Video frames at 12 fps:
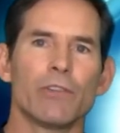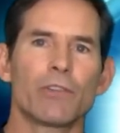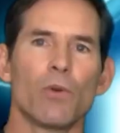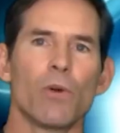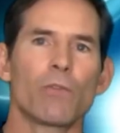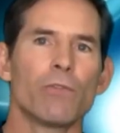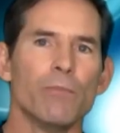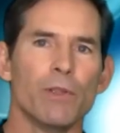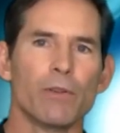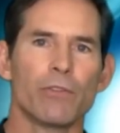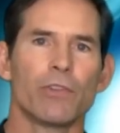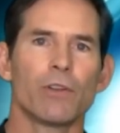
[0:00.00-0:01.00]
going from
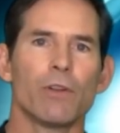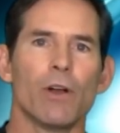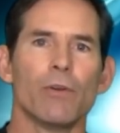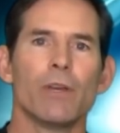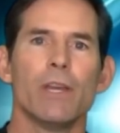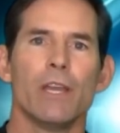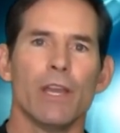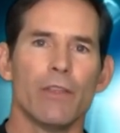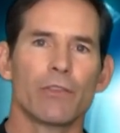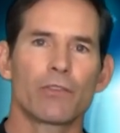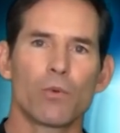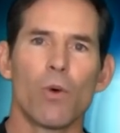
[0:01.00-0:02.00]
near zero in the
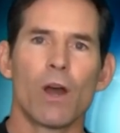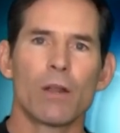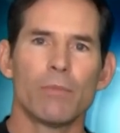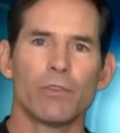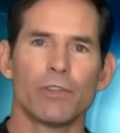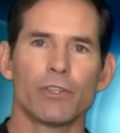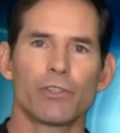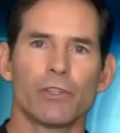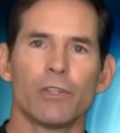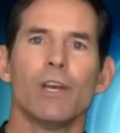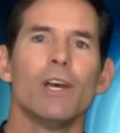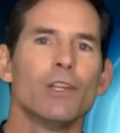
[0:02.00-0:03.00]
squatted
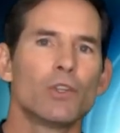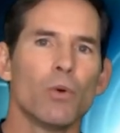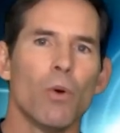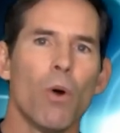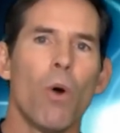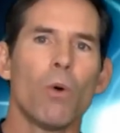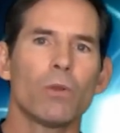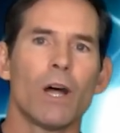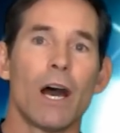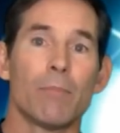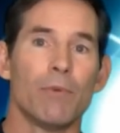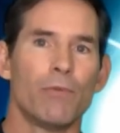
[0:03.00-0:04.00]
position to a whole
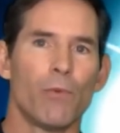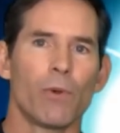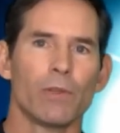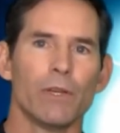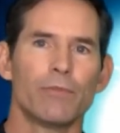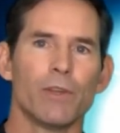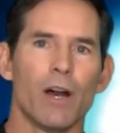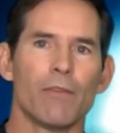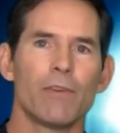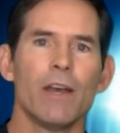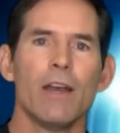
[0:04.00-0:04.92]
lot before liftoff.